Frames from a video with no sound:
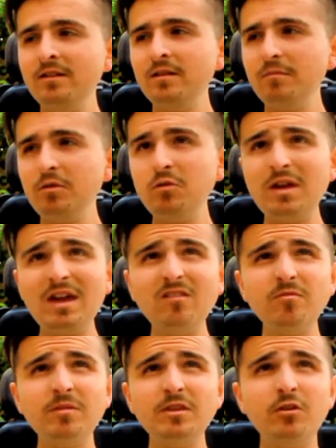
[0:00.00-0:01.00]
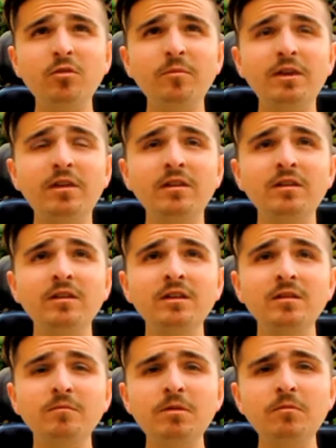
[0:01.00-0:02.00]
But who cares about the economy?
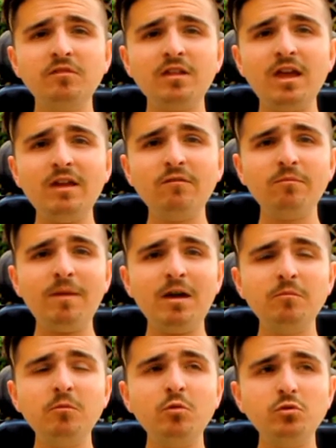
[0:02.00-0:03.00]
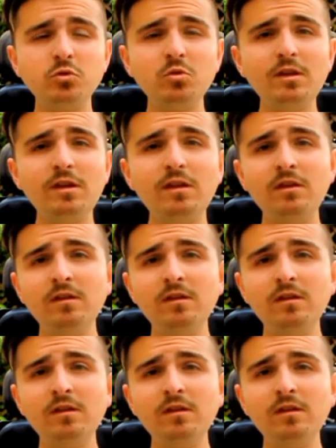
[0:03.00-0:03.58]
People's lives matter more, surely.